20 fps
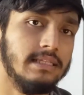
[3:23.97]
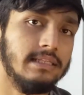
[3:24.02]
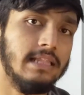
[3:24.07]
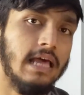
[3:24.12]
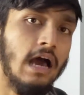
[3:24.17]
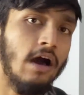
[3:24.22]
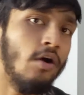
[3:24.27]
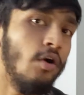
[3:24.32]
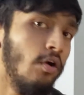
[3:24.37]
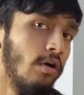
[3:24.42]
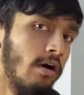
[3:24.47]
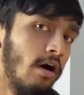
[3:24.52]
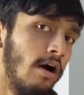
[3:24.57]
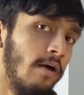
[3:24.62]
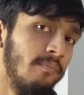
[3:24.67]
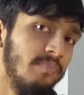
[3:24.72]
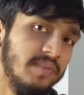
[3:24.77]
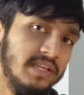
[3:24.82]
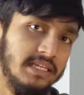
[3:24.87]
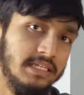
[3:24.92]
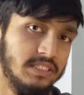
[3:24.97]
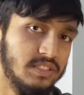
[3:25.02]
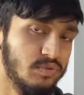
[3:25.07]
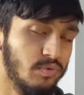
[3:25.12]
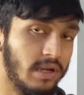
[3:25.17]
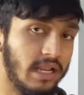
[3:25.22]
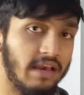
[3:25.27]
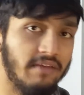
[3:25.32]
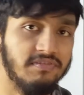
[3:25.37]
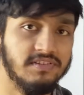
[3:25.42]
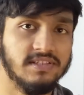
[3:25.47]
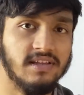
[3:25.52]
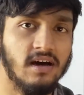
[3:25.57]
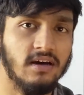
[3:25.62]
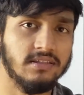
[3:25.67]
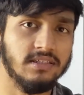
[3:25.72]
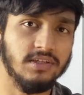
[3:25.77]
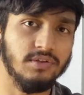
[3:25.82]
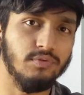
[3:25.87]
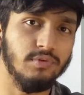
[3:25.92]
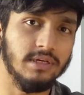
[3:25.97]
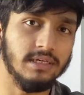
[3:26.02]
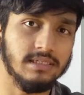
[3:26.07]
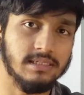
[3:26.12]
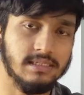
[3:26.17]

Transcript: now it's when I've started doing